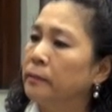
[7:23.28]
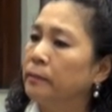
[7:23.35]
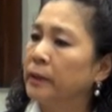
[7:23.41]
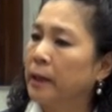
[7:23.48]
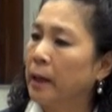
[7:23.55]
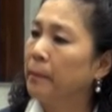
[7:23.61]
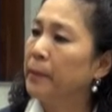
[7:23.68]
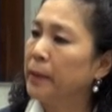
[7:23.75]

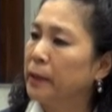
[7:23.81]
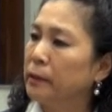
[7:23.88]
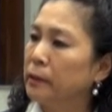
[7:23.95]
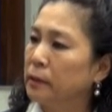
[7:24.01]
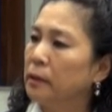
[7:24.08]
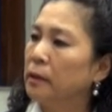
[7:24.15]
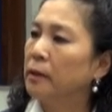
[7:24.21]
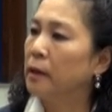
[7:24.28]

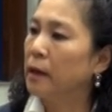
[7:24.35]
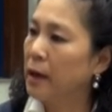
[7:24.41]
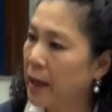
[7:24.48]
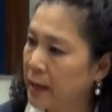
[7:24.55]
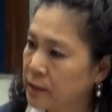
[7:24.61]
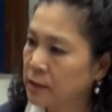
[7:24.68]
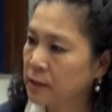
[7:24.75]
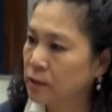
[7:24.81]
becoming
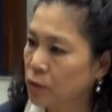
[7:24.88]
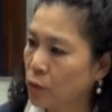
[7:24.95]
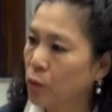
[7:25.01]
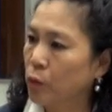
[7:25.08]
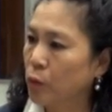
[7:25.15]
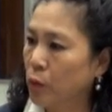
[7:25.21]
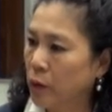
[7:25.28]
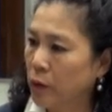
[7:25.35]
less
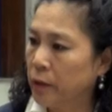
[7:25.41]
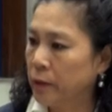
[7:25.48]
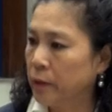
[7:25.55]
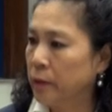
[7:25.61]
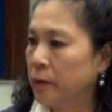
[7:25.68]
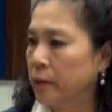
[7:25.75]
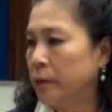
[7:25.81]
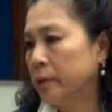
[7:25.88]
so
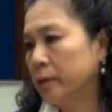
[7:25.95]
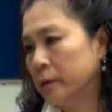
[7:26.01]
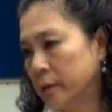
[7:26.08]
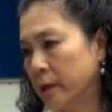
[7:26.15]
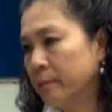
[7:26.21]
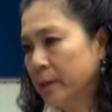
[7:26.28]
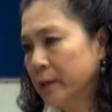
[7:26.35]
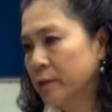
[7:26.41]

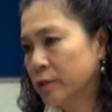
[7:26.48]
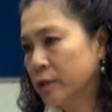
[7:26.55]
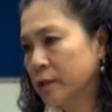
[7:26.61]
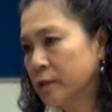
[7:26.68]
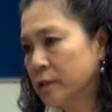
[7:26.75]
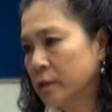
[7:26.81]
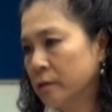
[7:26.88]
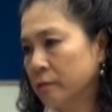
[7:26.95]
labor
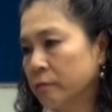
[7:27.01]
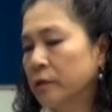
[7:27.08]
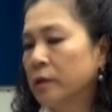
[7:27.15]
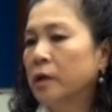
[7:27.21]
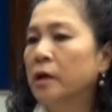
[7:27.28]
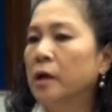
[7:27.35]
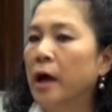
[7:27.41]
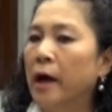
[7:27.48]
intensive,
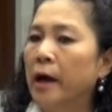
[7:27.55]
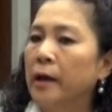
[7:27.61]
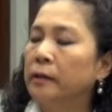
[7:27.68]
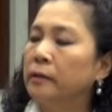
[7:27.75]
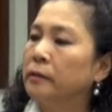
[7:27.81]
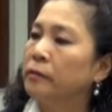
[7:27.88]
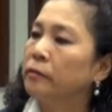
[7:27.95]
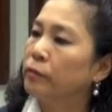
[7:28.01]

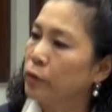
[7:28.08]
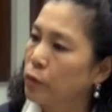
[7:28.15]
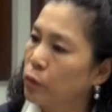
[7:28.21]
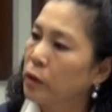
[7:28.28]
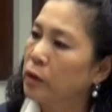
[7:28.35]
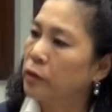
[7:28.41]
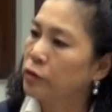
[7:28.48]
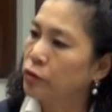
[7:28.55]
and
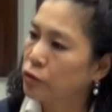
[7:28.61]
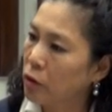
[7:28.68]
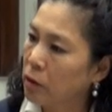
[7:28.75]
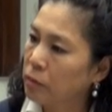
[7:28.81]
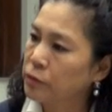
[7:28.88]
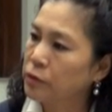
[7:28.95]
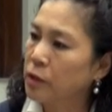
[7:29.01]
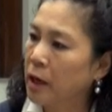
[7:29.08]
fewer
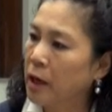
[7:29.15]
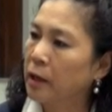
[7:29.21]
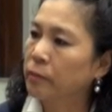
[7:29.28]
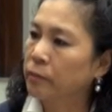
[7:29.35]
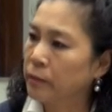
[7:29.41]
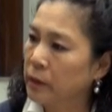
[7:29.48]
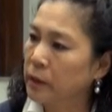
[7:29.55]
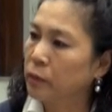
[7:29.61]
jobs are
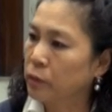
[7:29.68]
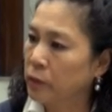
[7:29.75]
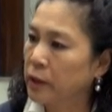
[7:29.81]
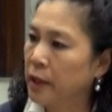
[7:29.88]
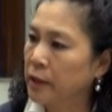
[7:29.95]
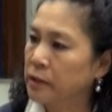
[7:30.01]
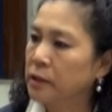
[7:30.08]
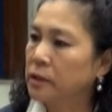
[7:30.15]
being
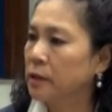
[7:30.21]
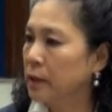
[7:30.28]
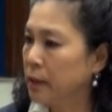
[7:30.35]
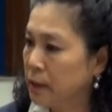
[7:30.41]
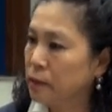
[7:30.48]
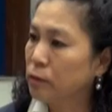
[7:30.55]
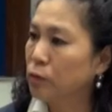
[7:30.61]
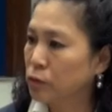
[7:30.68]
created
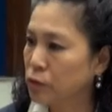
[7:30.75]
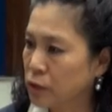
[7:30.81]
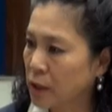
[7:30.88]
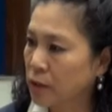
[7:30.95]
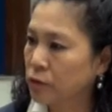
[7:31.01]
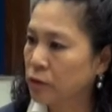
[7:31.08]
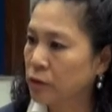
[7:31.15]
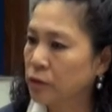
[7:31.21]
in those
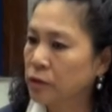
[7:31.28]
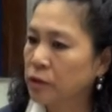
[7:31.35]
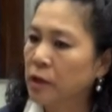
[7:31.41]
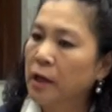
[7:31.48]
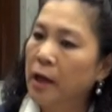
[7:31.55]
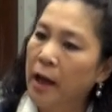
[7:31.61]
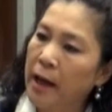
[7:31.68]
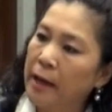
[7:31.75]
sectors,
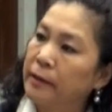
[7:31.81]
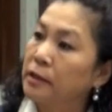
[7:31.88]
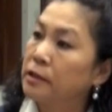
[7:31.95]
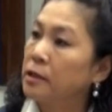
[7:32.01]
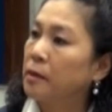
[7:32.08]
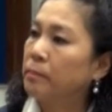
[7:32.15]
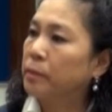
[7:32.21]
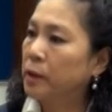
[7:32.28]
and the
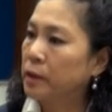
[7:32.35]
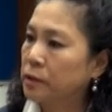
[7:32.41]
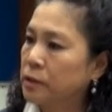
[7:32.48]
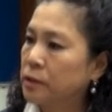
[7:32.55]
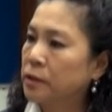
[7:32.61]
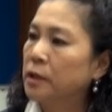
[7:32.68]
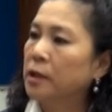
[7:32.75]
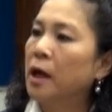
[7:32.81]

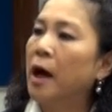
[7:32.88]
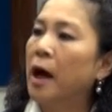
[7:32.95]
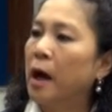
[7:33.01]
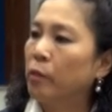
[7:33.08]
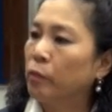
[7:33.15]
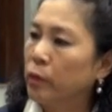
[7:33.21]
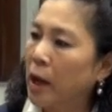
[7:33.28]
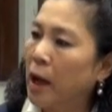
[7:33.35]
surplus
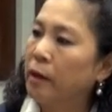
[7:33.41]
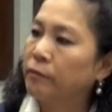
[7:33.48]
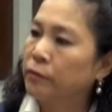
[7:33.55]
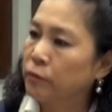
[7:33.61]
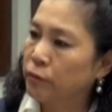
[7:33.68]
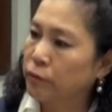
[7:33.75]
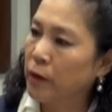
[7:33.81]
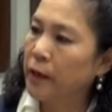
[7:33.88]
will have
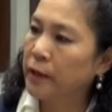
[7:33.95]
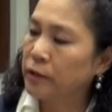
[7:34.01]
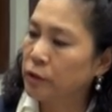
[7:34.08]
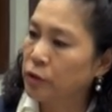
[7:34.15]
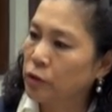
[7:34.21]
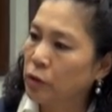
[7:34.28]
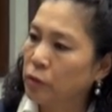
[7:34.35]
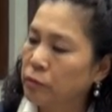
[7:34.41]
to find
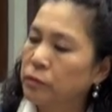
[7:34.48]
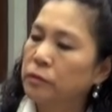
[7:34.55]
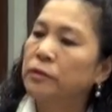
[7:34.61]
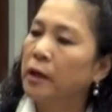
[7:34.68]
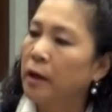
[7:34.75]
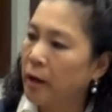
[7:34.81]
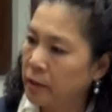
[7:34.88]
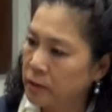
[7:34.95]
the jobs.
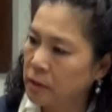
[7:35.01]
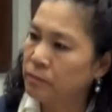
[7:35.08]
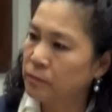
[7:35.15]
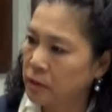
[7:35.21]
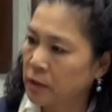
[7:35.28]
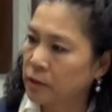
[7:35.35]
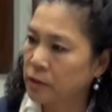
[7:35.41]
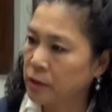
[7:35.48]
There are some
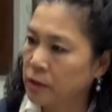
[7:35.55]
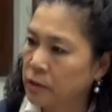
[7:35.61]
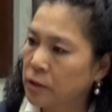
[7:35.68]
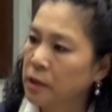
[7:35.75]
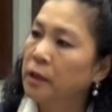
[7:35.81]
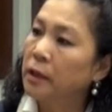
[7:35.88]
sectors